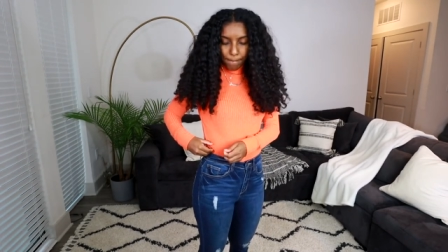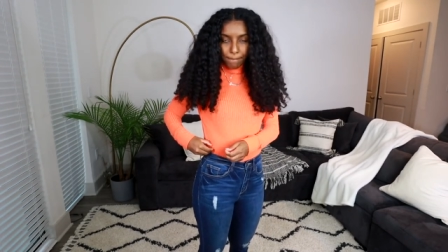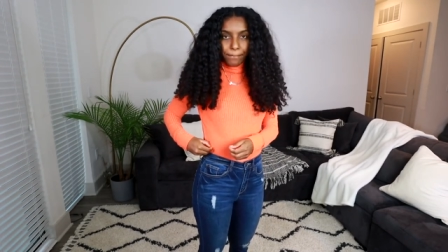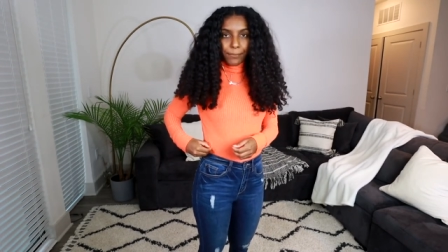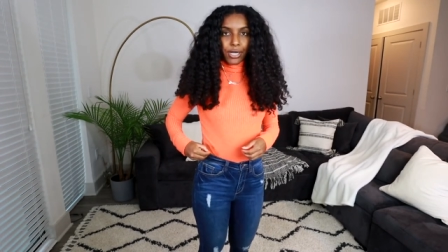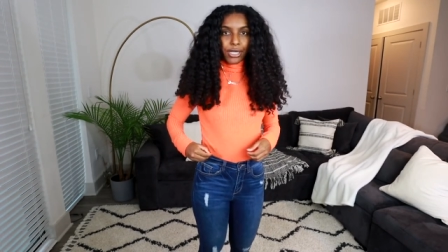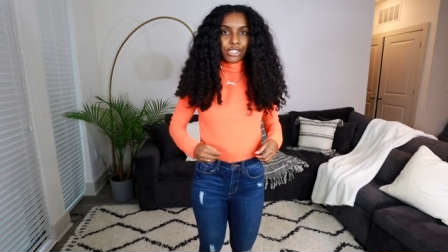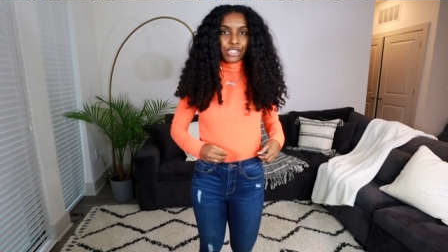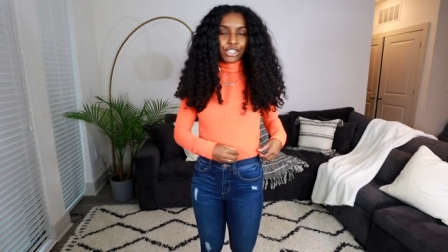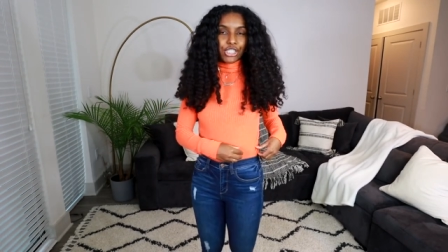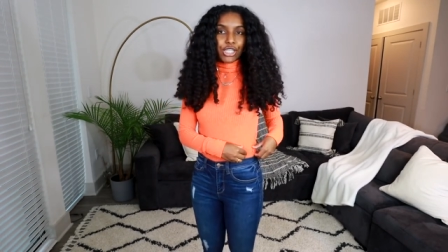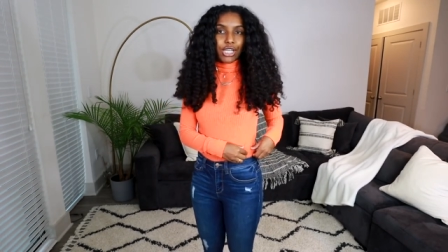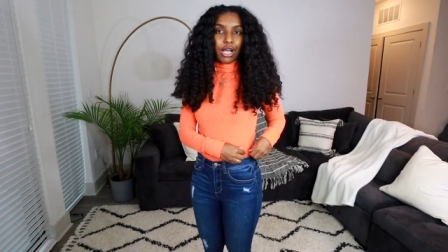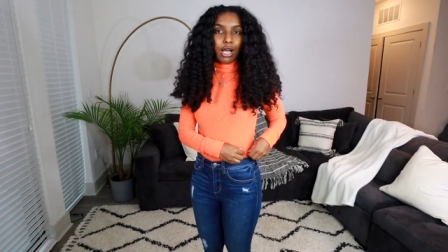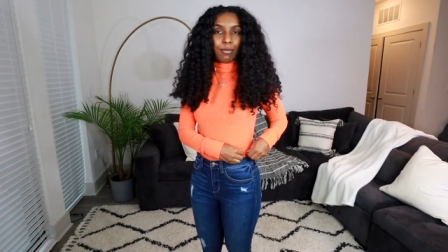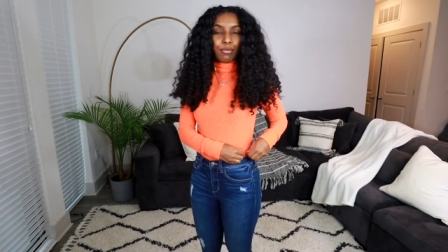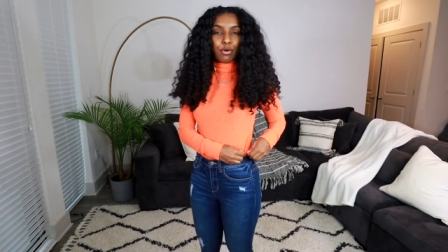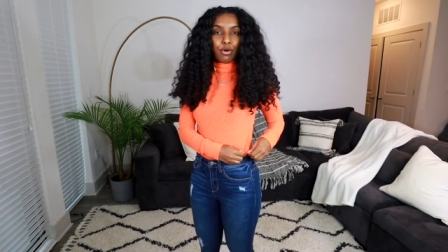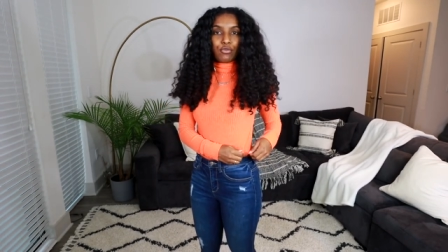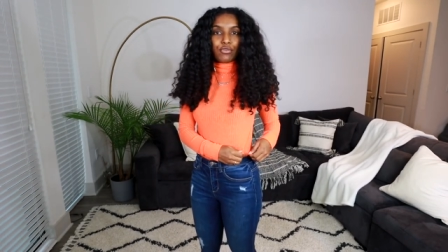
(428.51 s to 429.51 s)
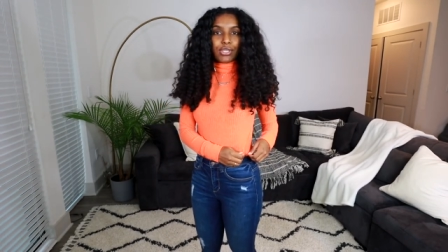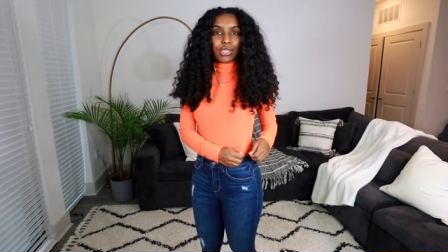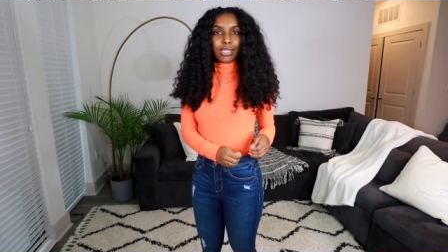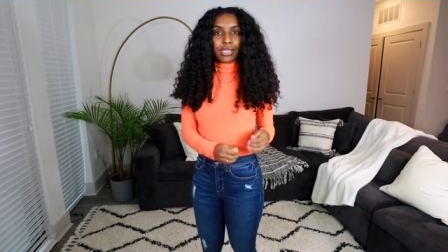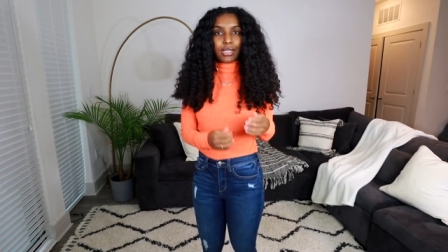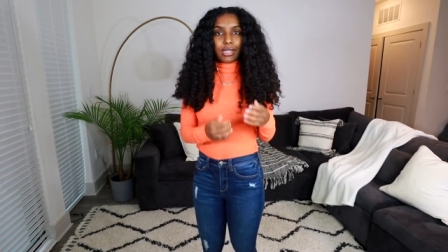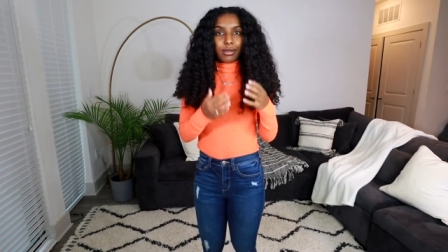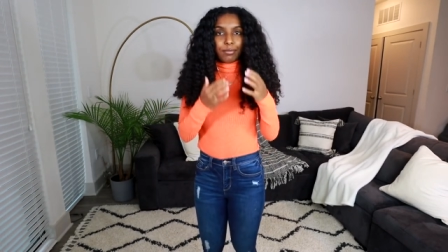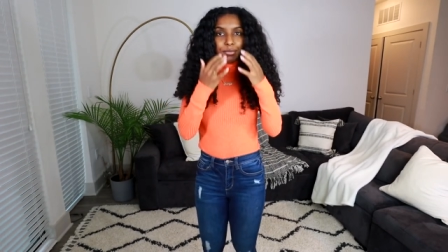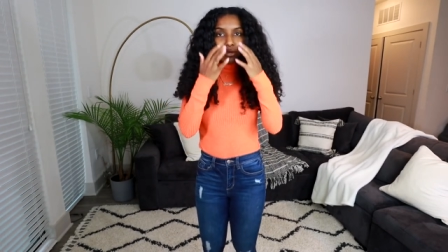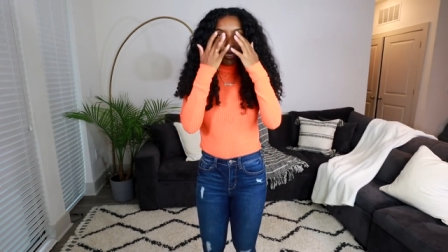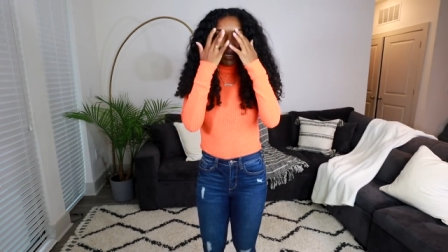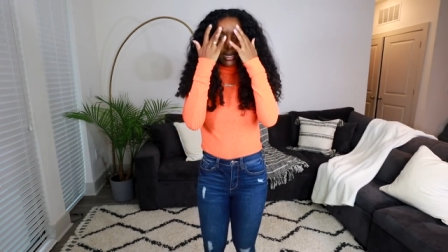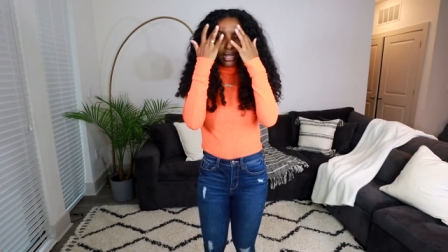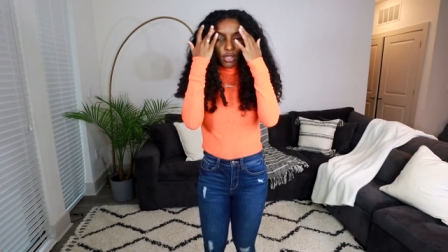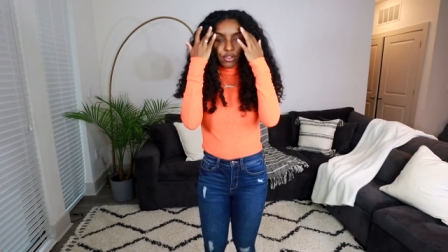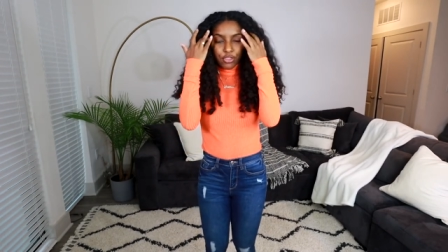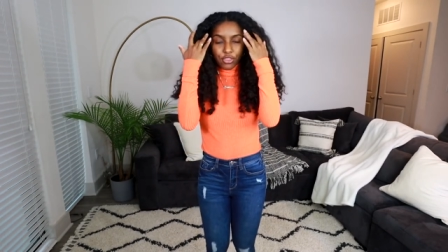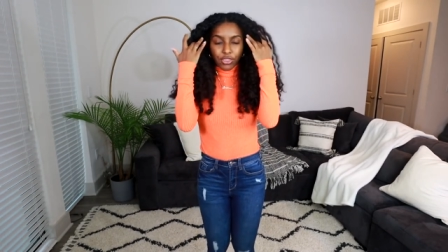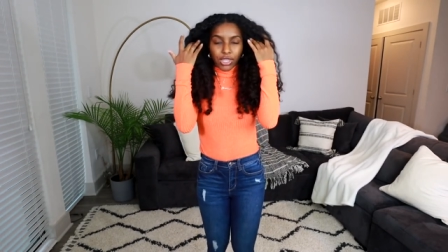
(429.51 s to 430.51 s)
bunching up over here but
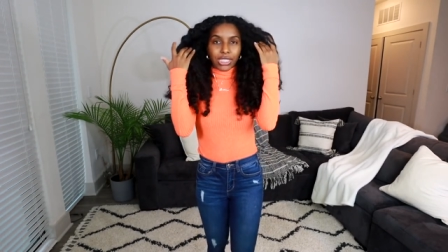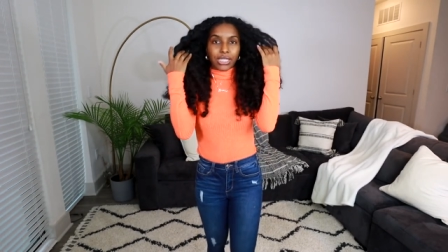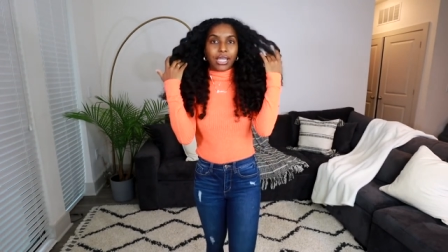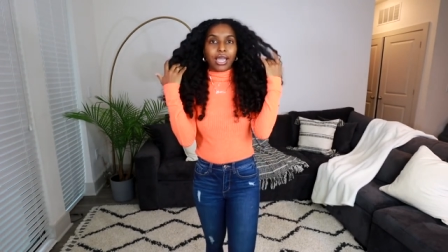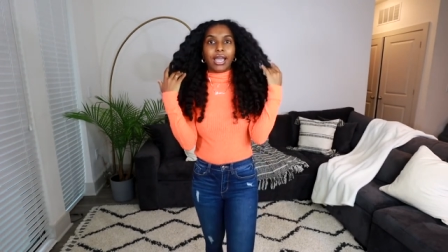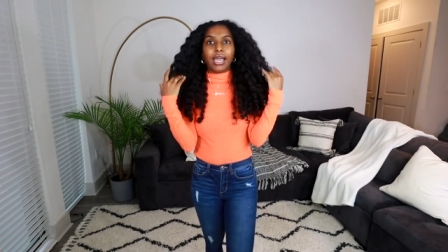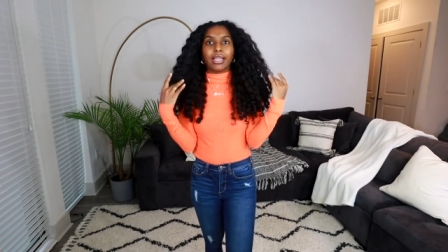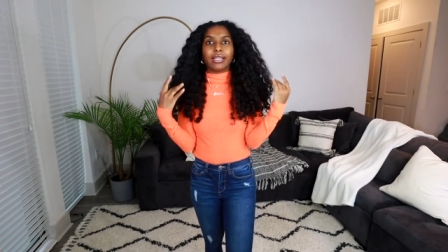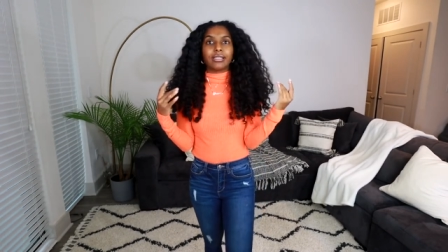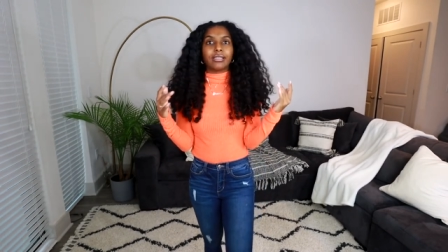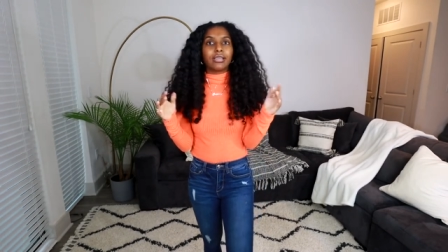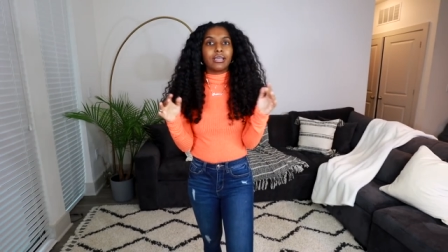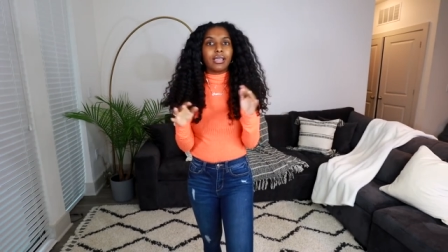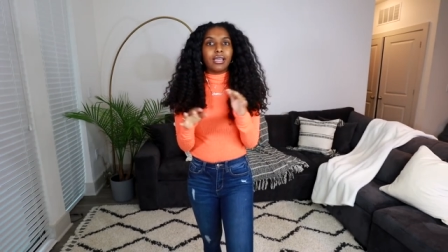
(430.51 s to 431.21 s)
other than that